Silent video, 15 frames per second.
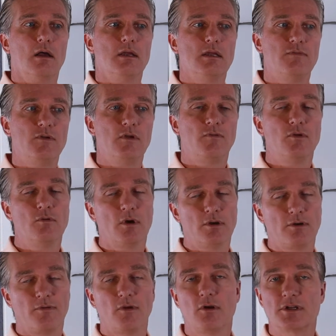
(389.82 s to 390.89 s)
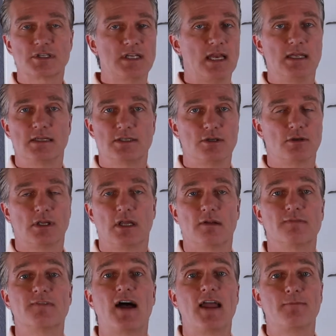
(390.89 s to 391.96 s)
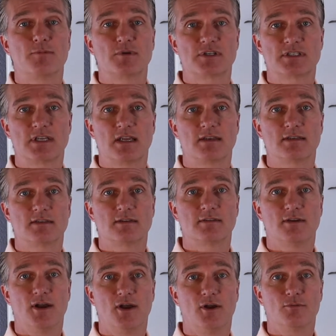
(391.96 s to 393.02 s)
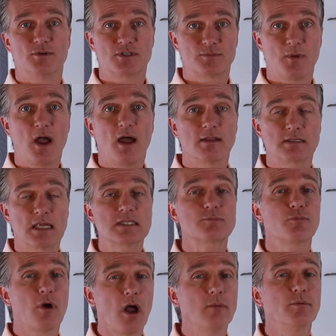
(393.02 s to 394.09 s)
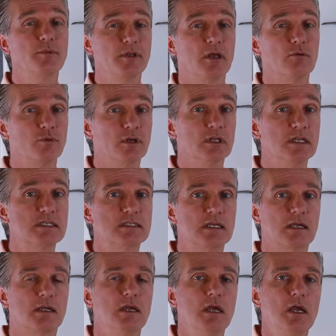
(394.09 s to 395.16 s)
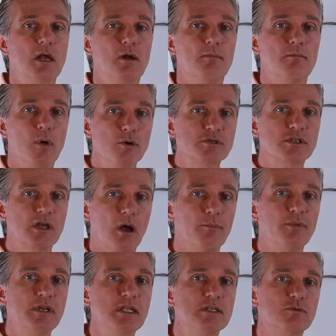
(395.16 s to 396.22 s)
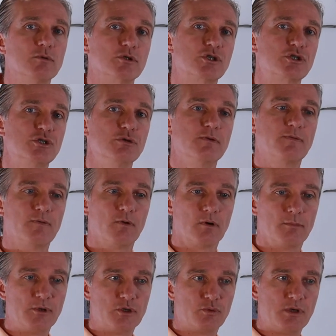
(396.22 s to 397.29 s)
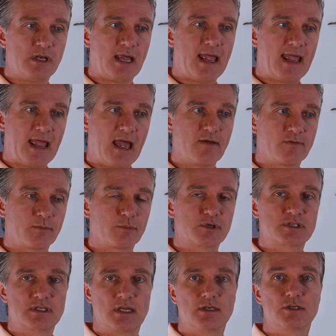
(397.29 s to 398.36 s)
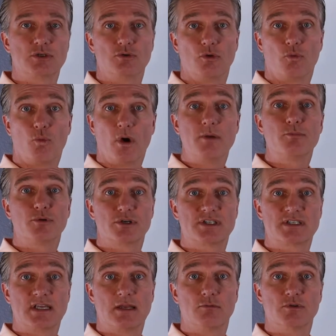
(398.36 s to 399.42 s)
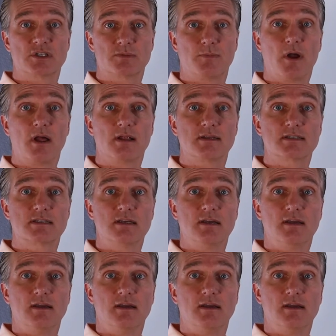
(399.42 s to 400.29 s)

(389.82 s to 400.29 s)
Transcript: if your understanding is that you're going to get a 5% response, that's probably unrealistic. Most companies will shoot for between 0.5% to a 1% response